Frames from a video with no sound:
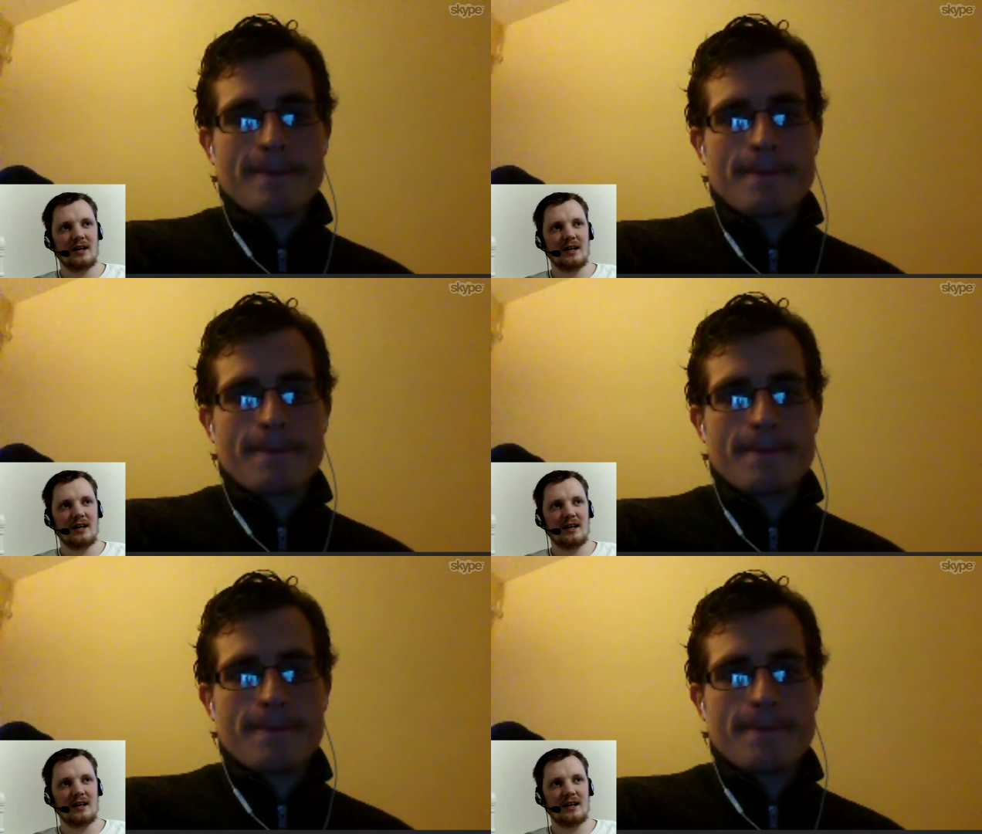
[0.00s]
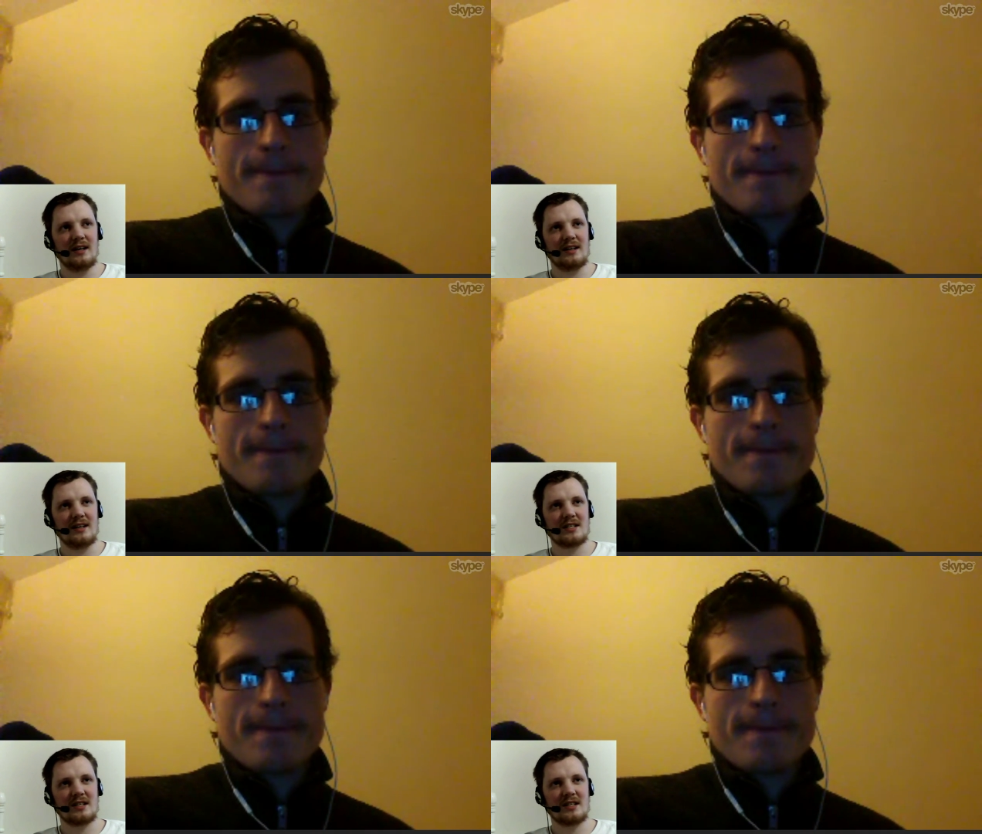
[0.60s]
Speaker 1: it, at
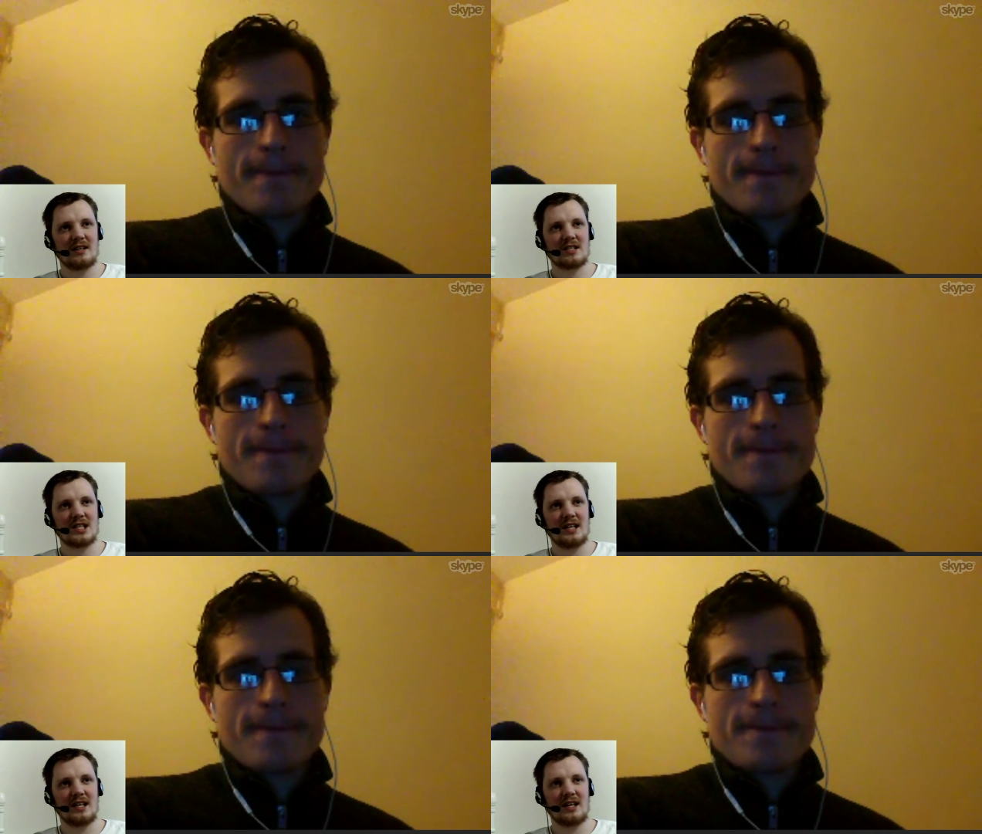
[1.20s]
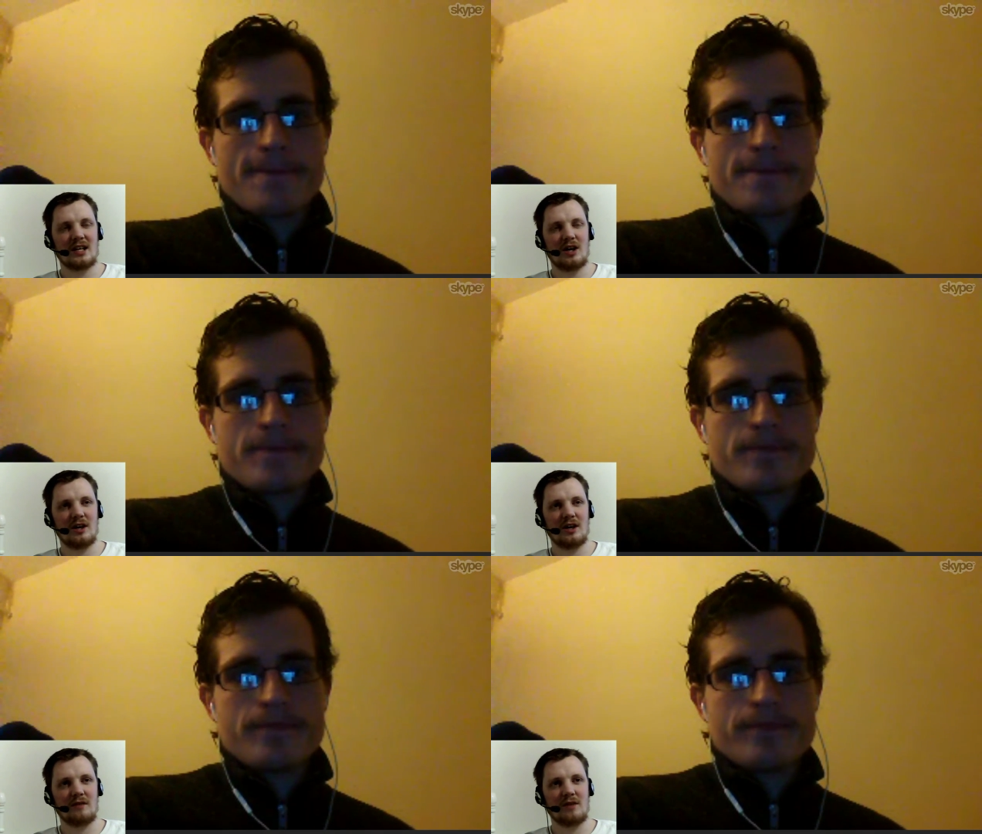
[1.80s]
least I'd say they kind
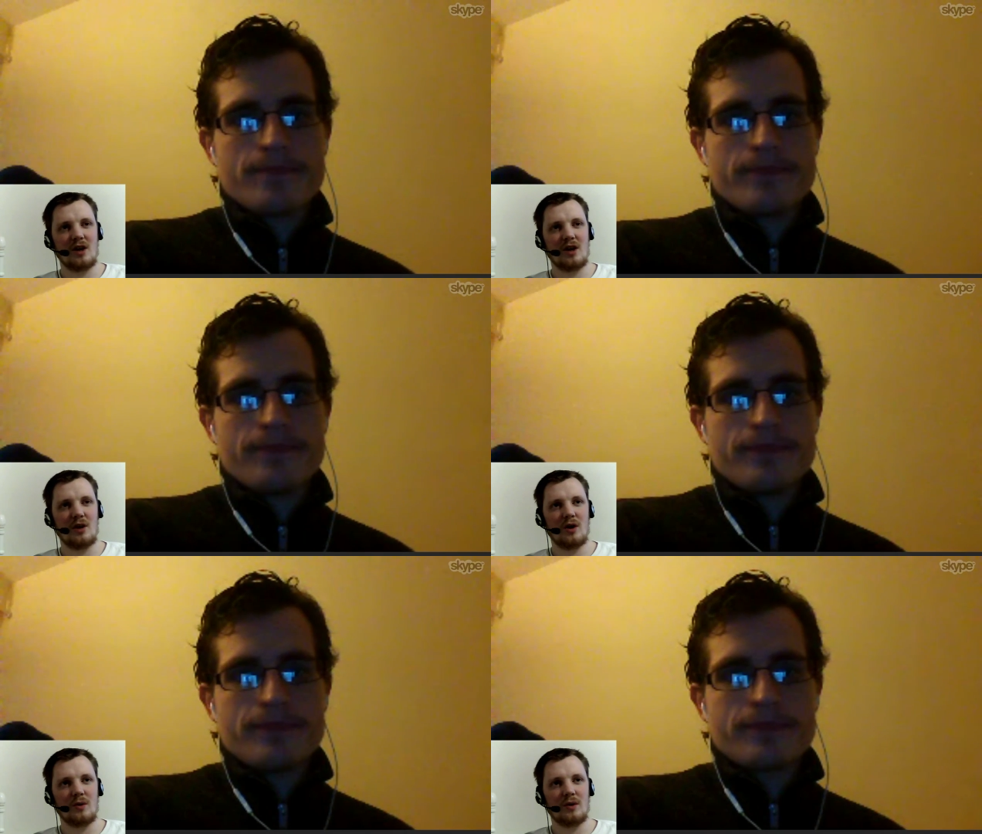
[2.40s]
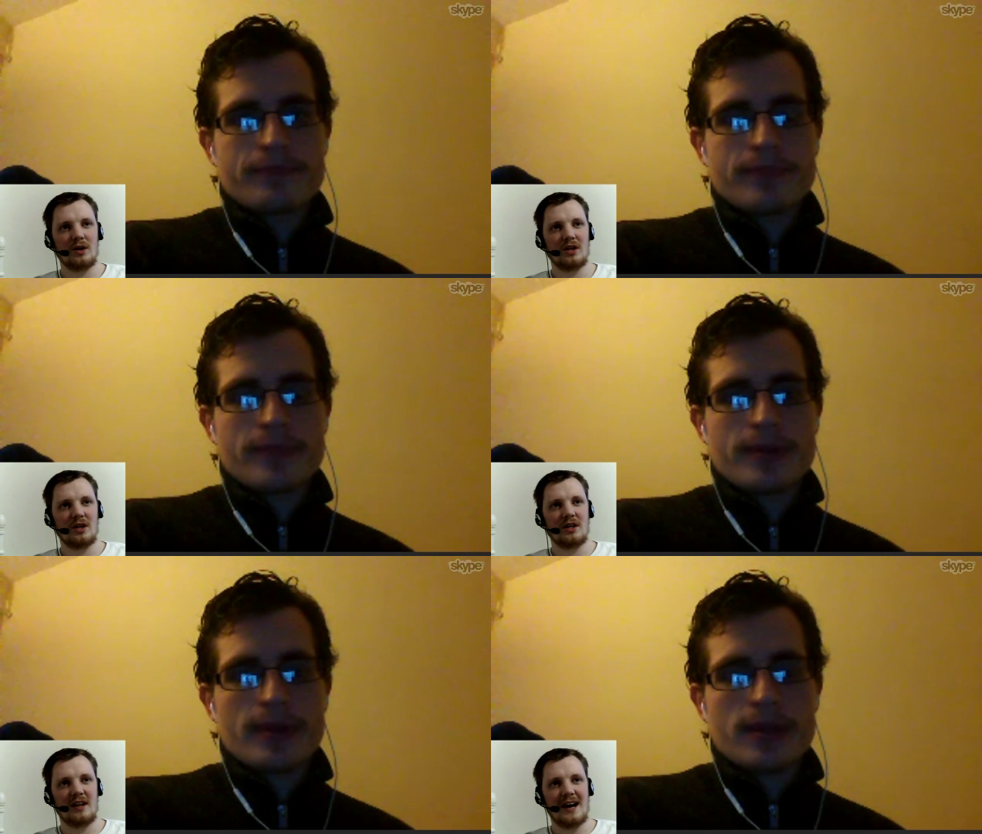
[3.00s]
of know
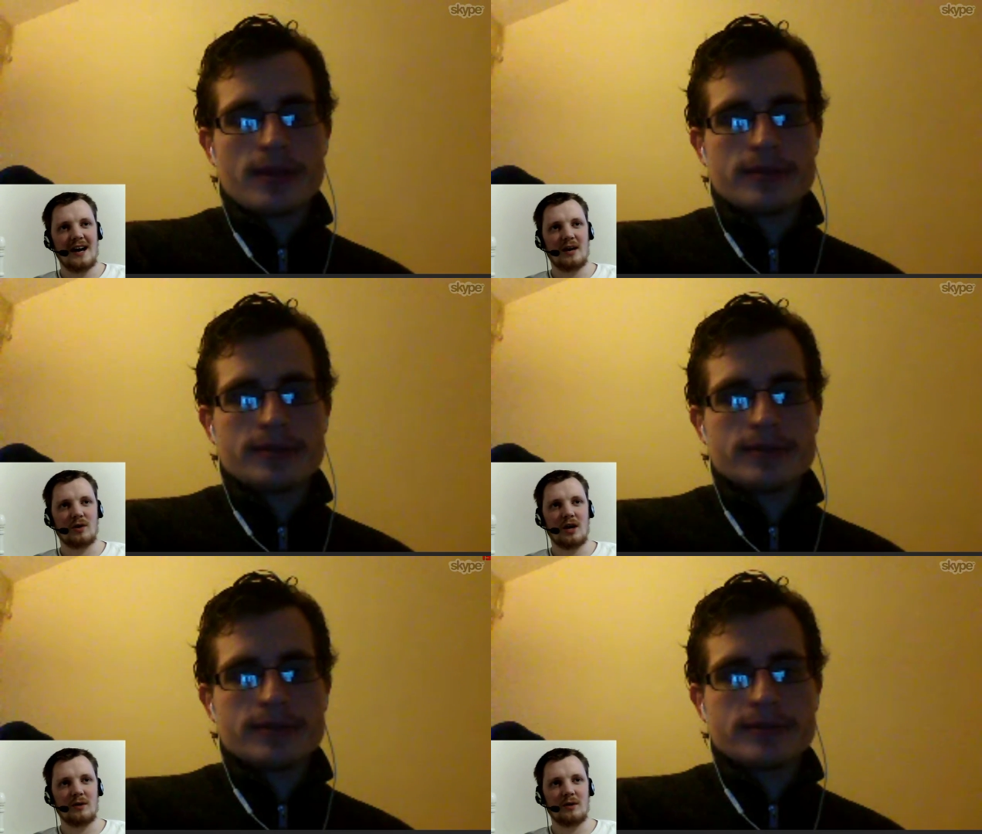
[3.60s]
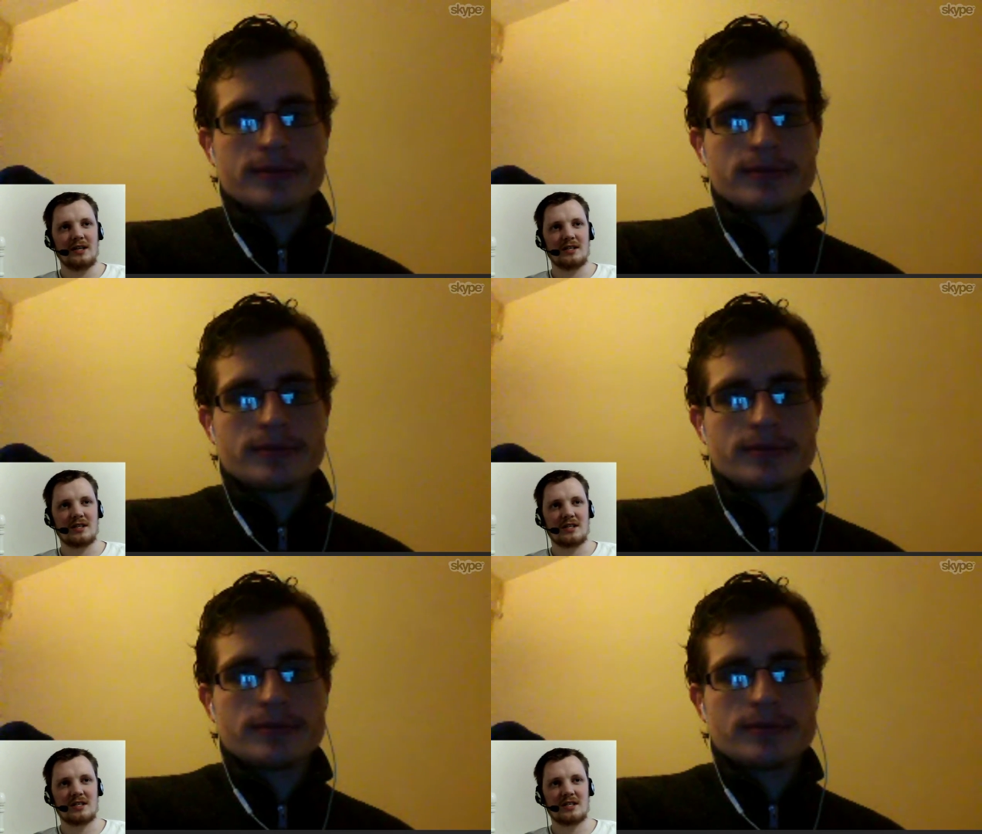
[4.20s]
now going into the
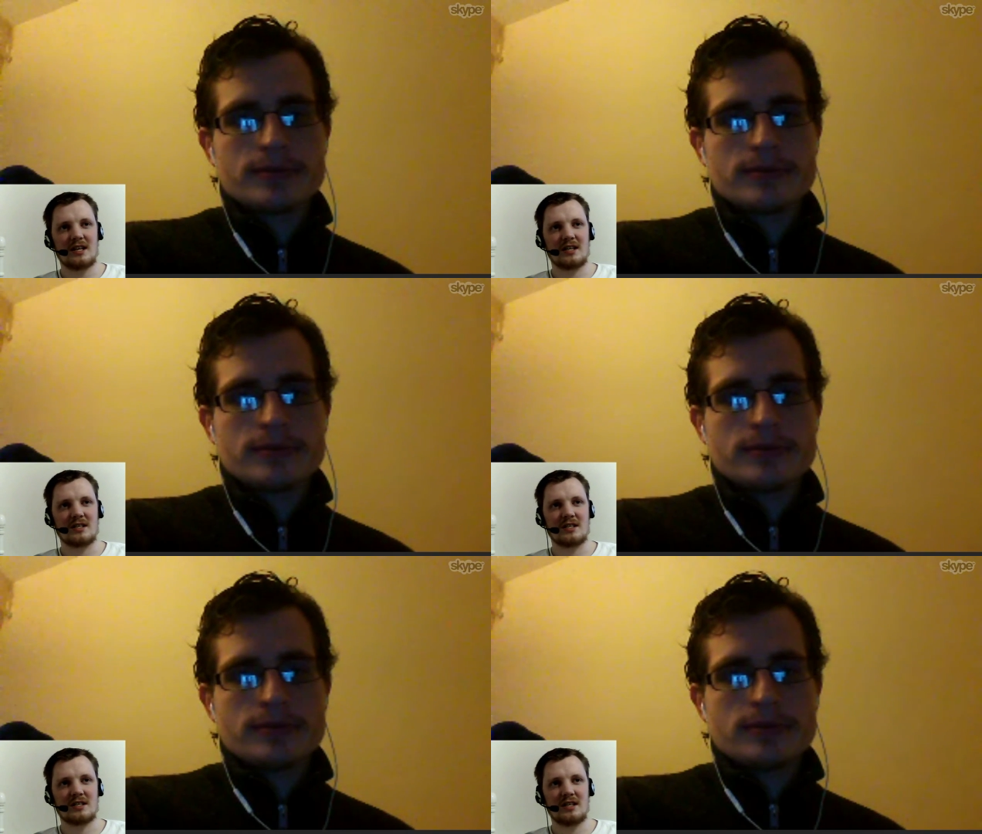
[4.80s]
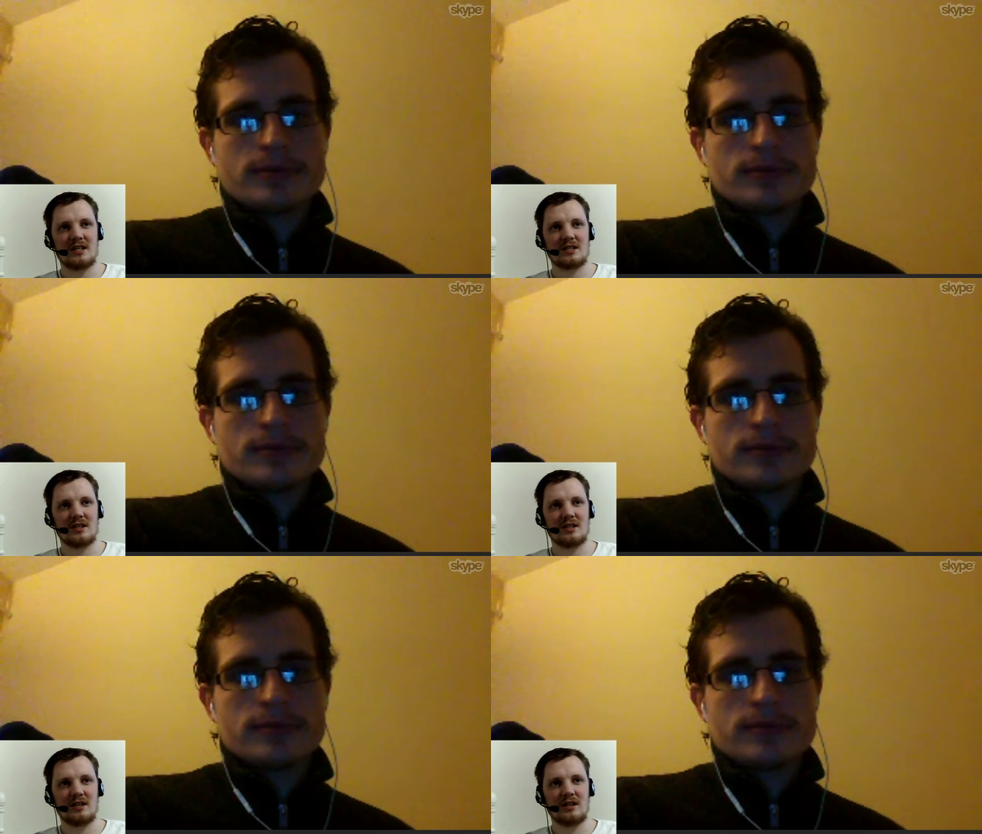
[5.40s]
second
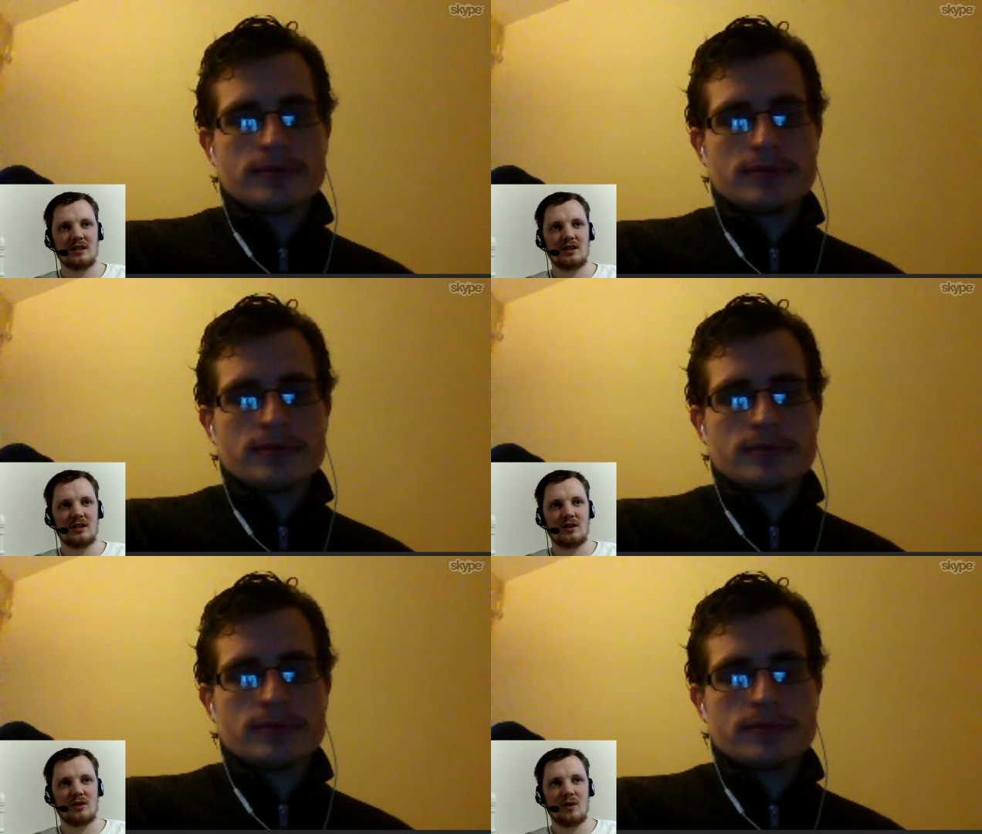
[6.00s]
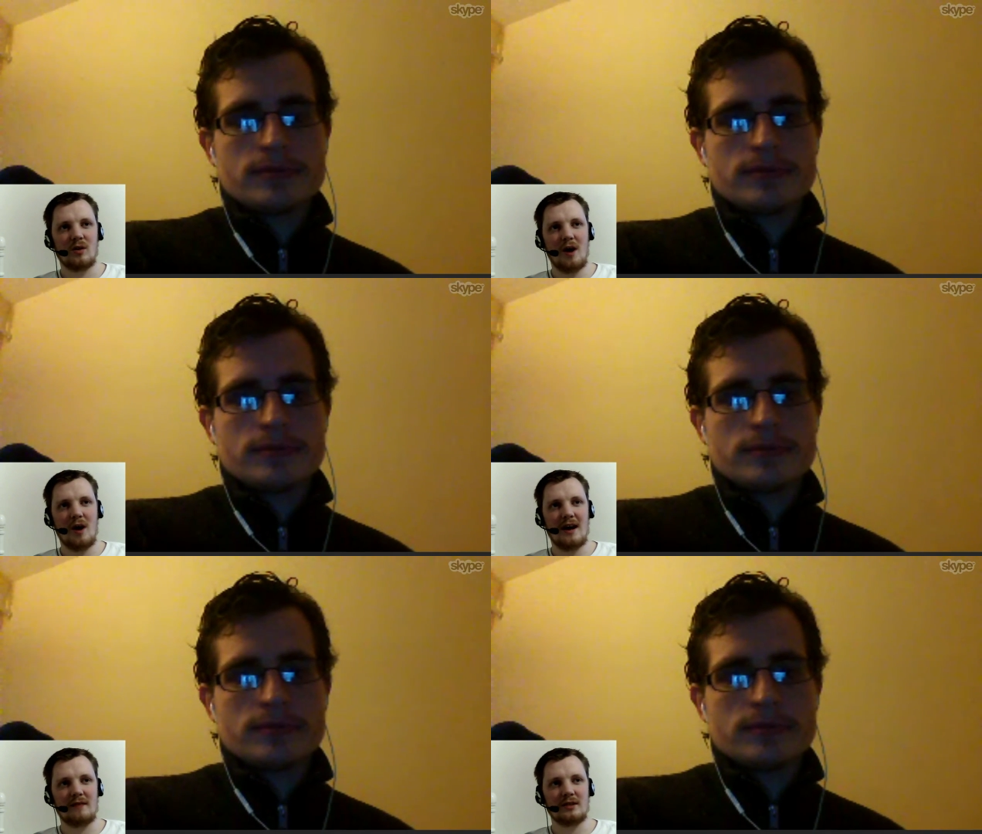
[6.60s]
season or
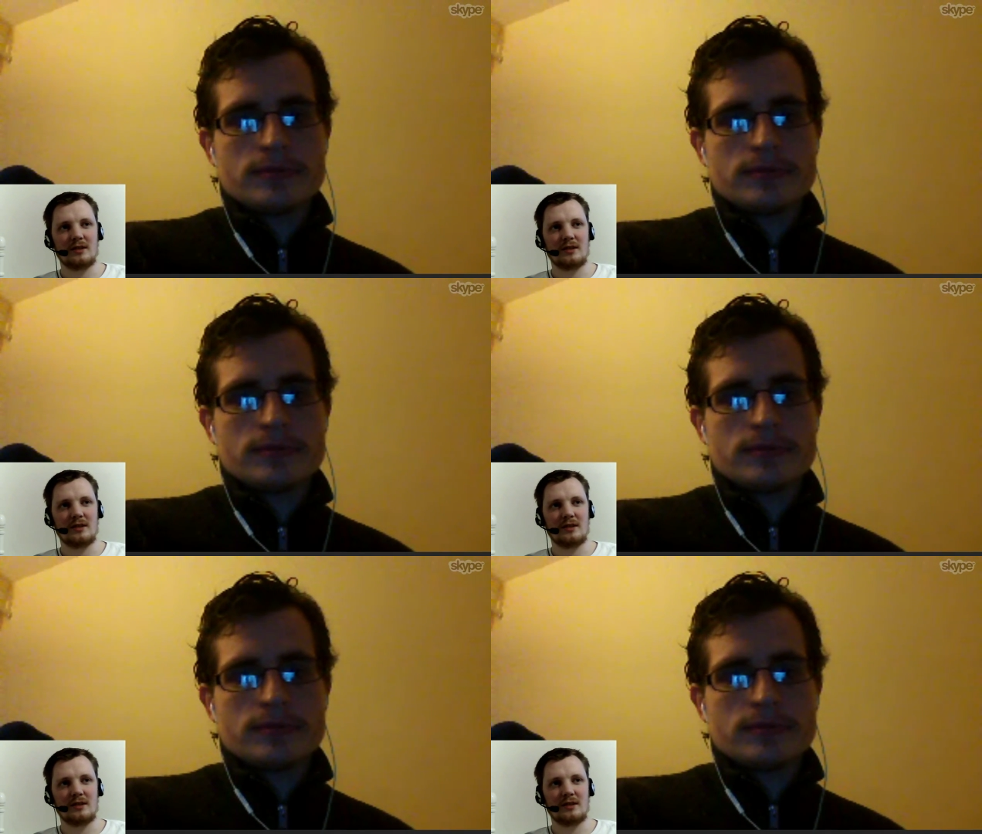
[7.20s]
whatever